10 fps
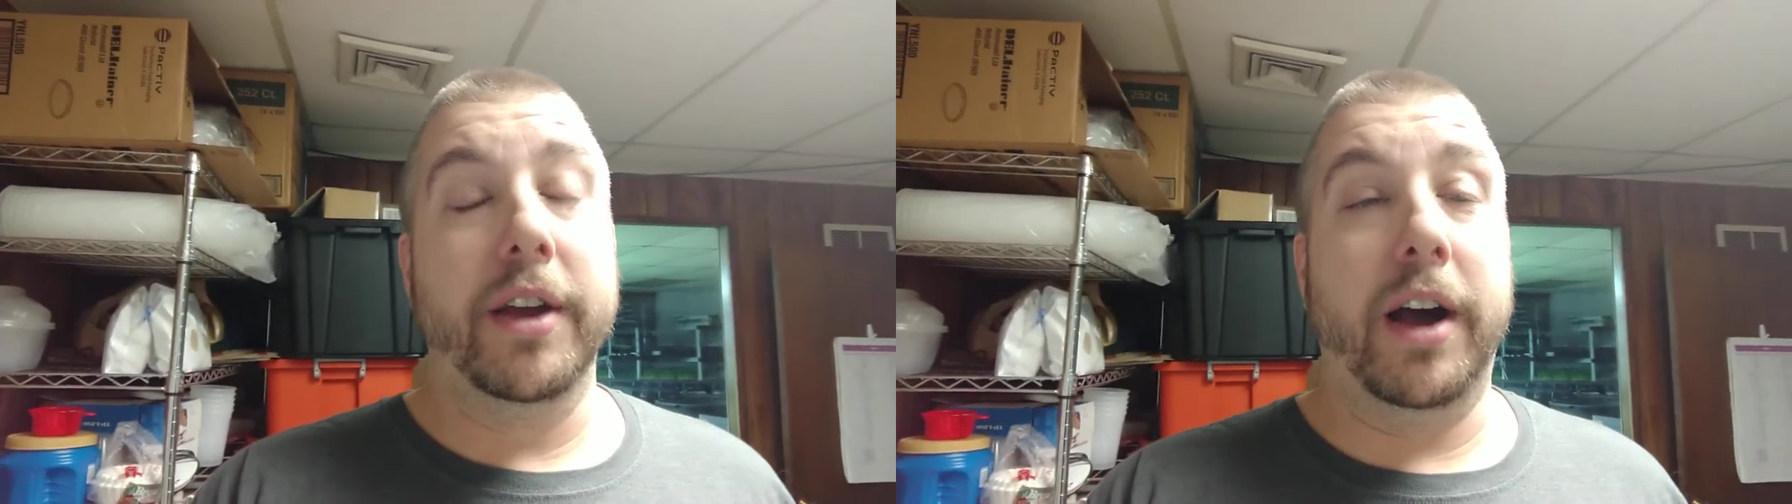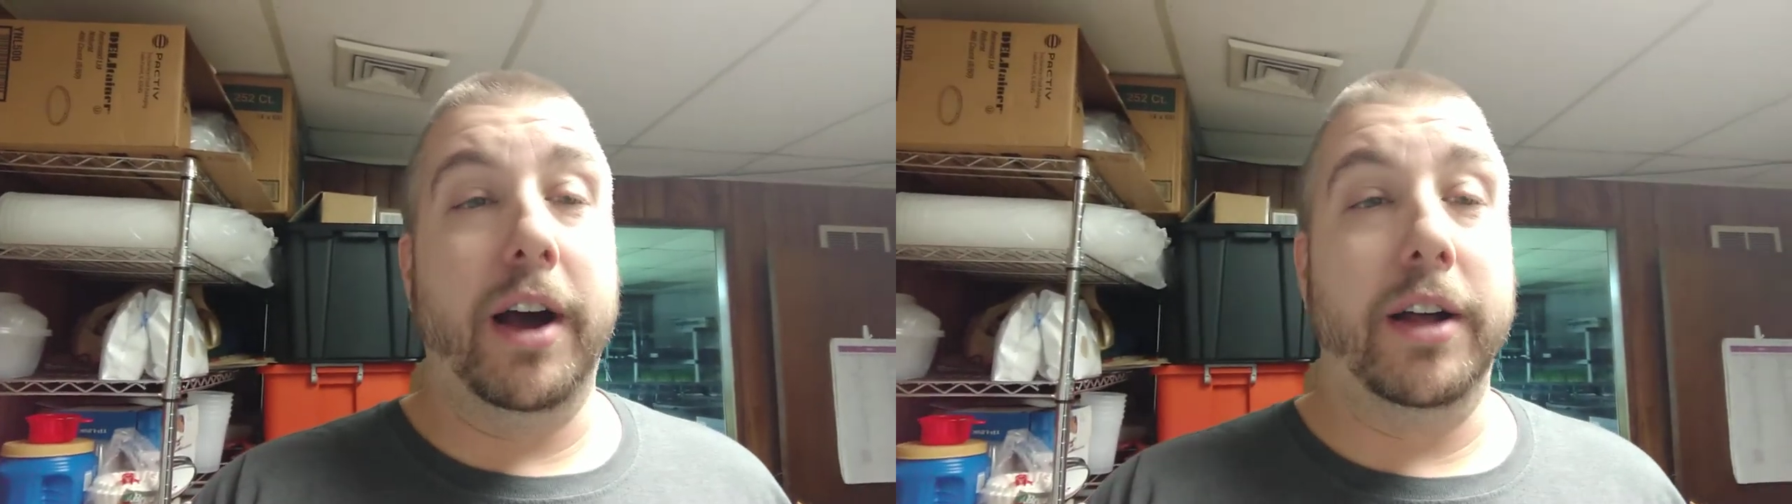
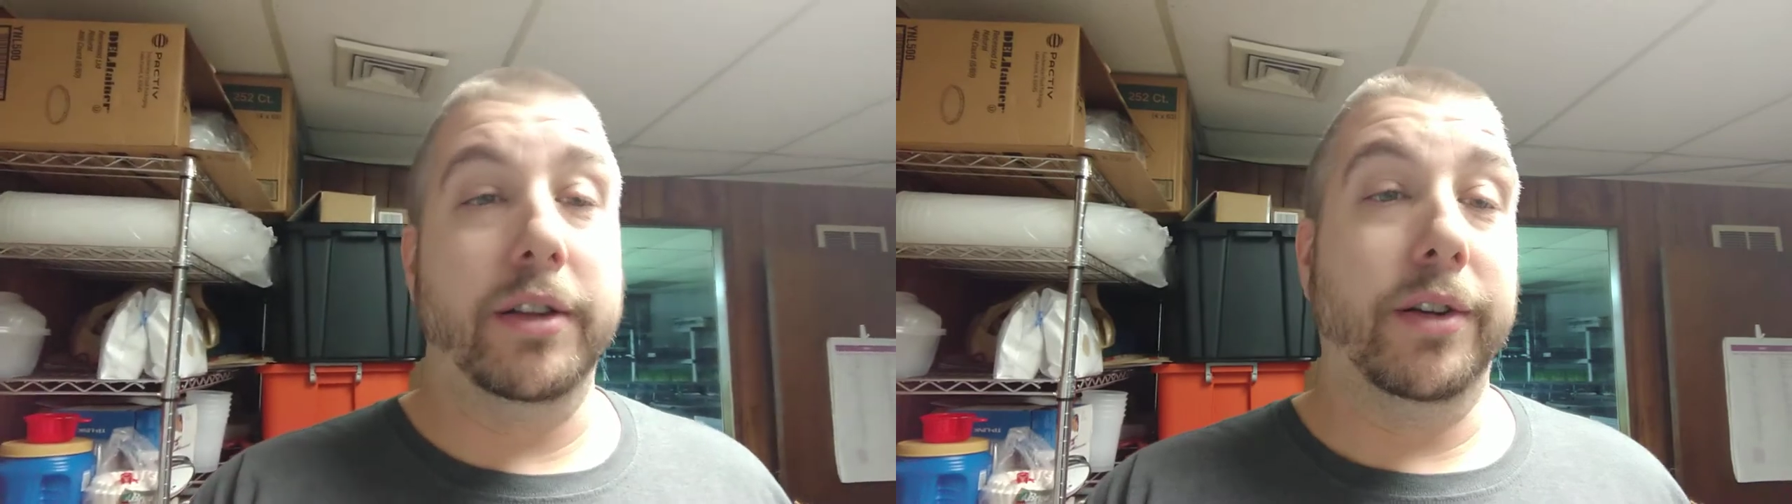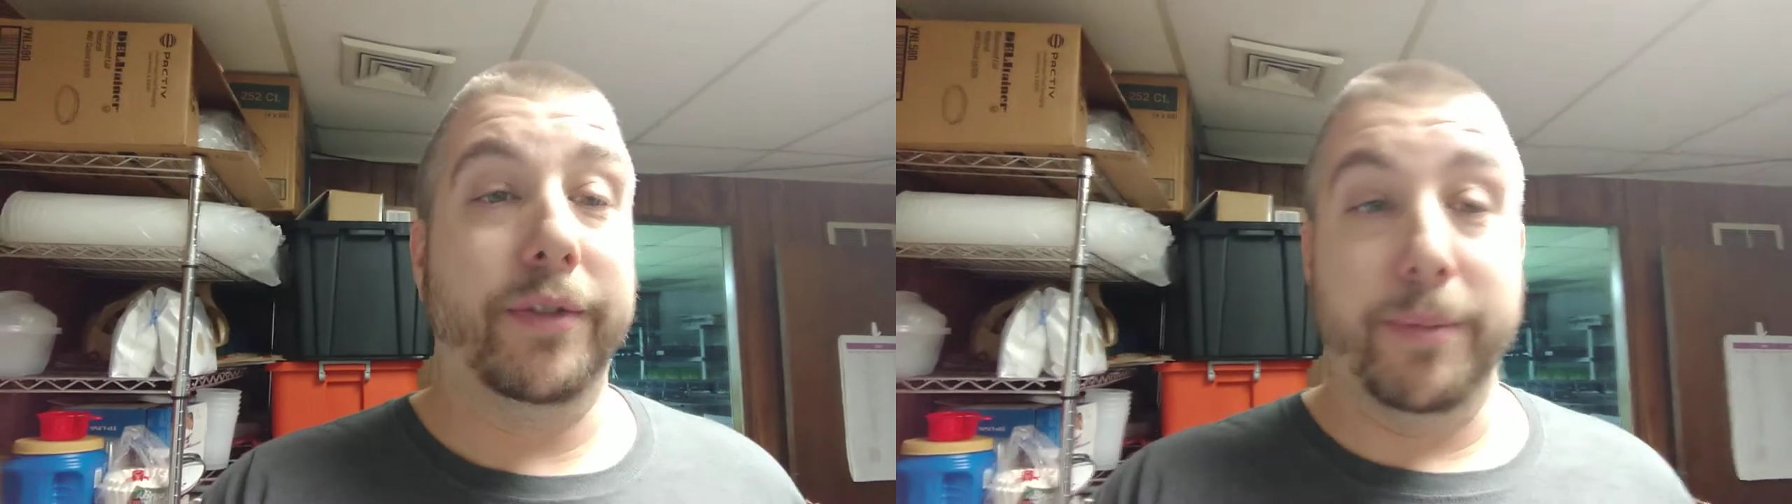uh,
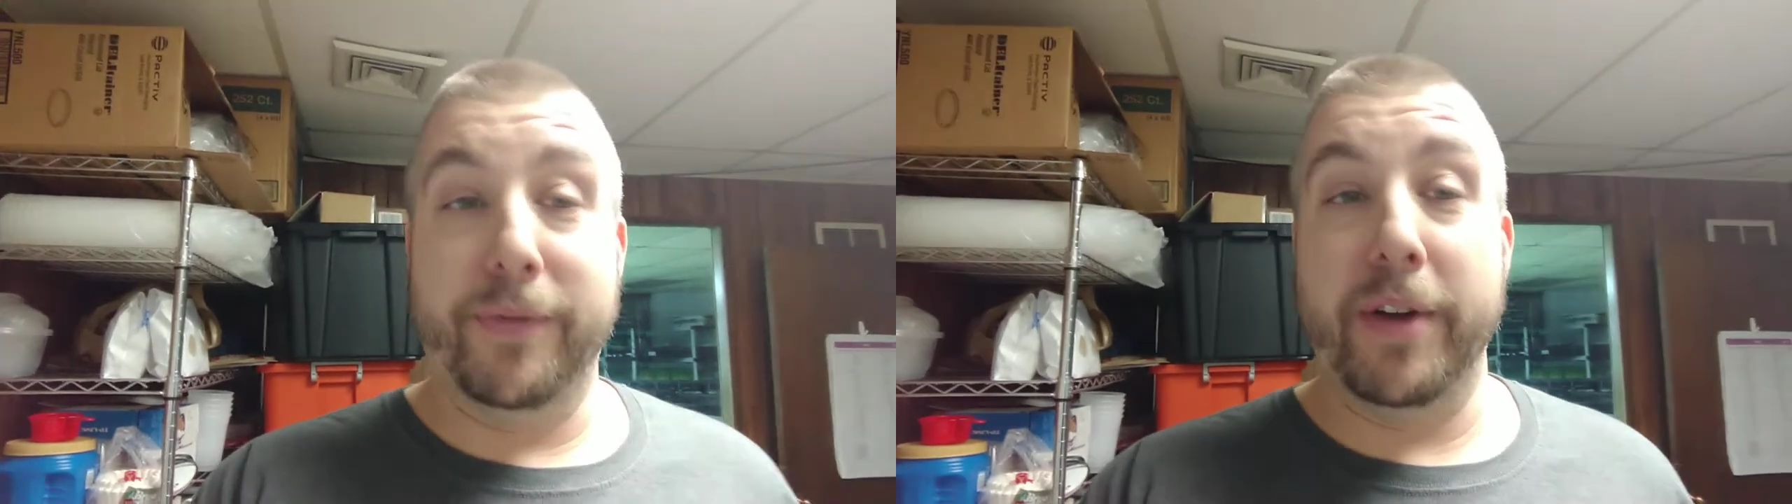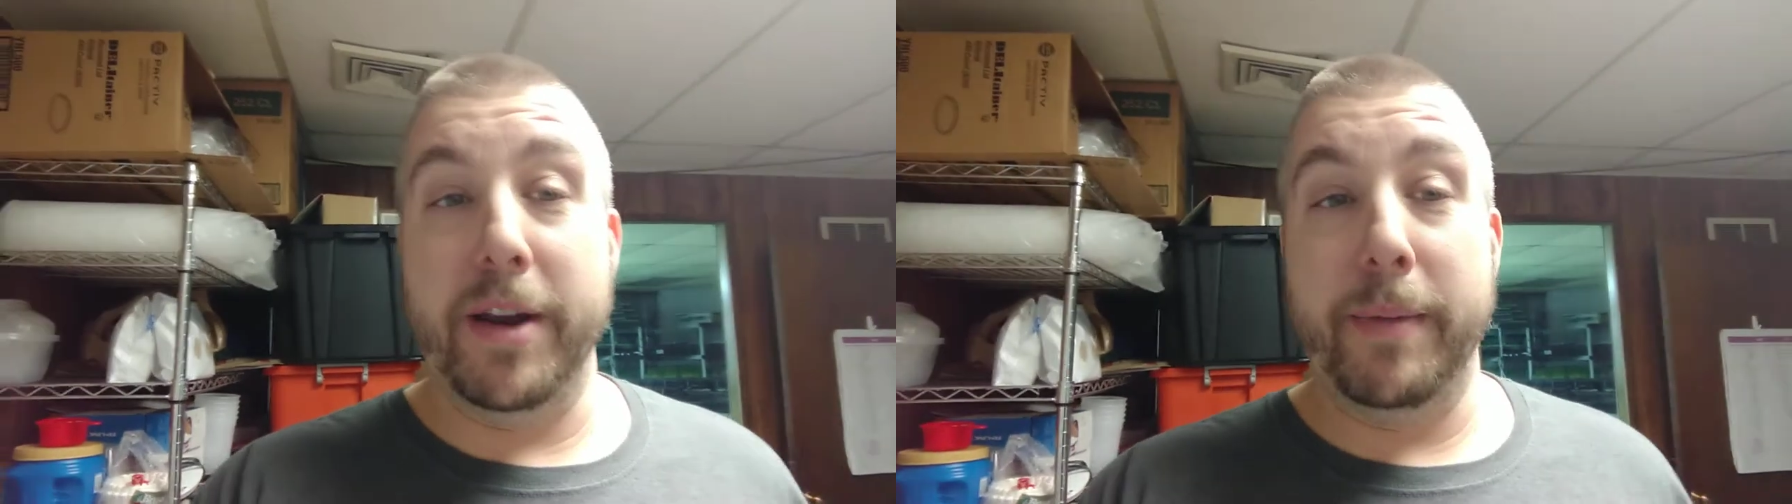learned from a
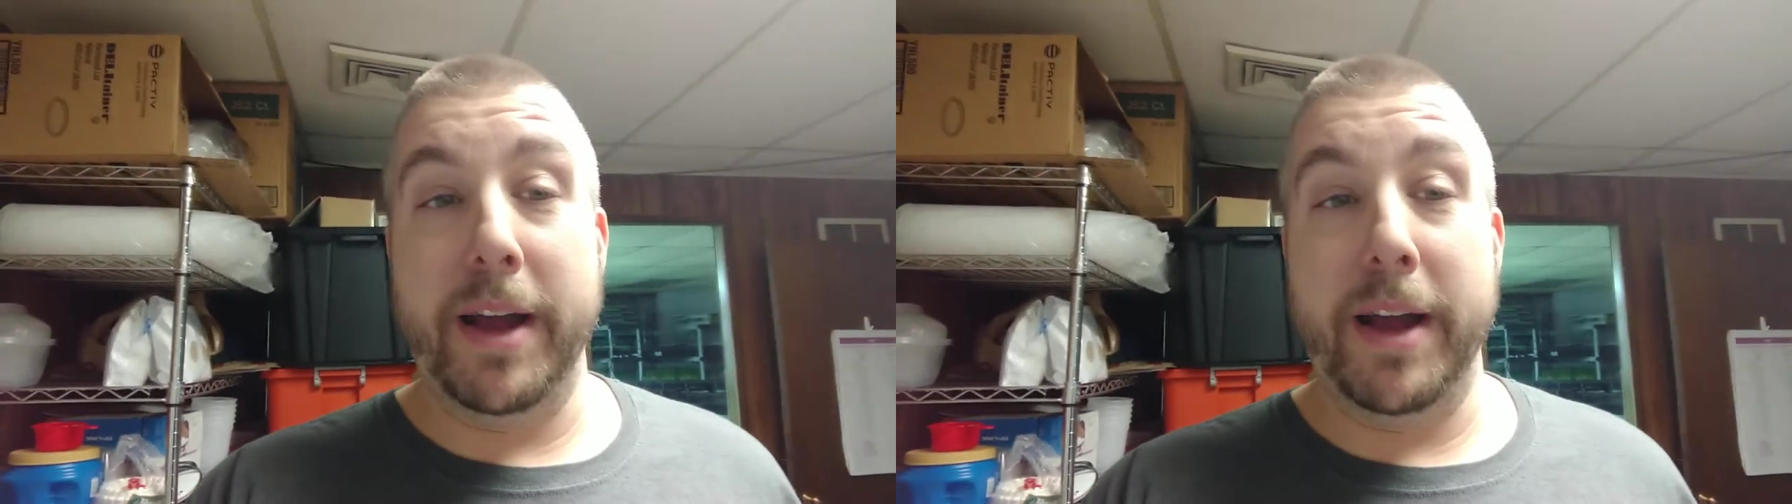friend of